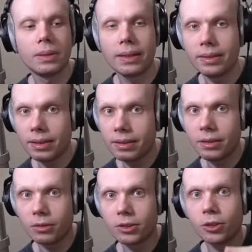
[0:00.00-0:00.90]
They did,
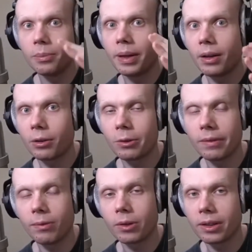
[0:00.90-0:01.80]
you know, scoop out 3
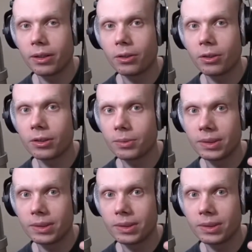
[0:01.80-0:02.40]
to 4 kilohertz,